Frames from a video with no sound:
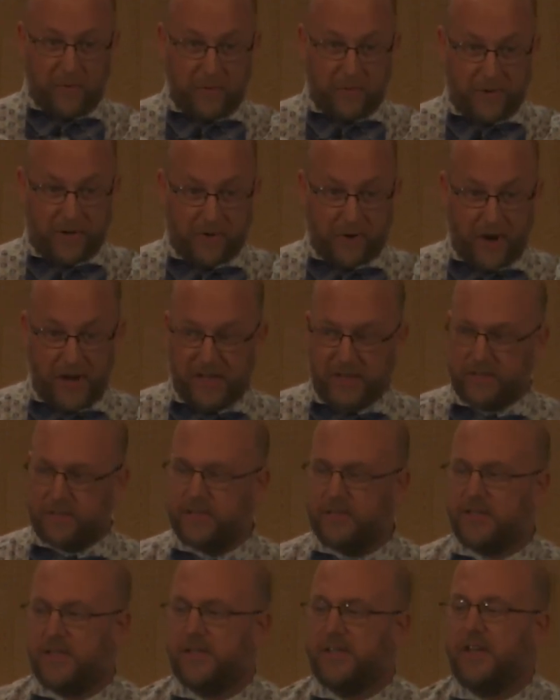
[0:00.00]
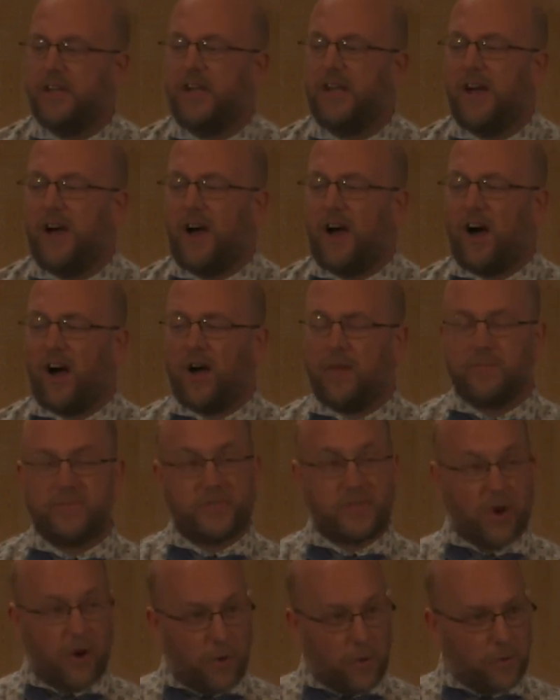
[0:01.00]
be great. Um,
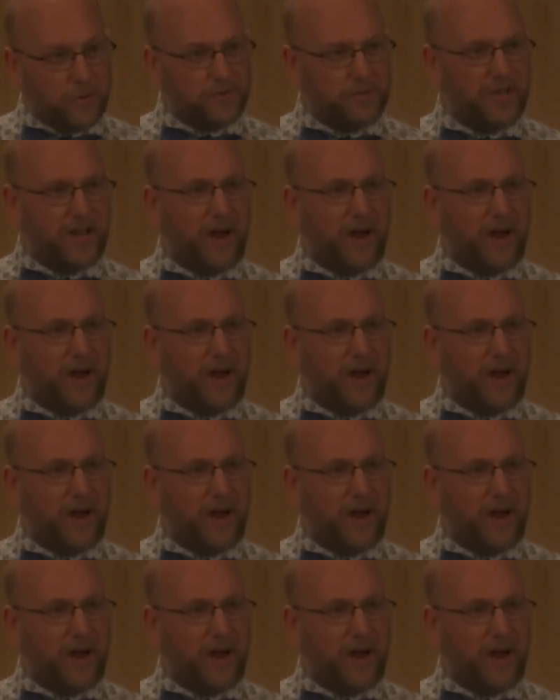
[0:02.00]
so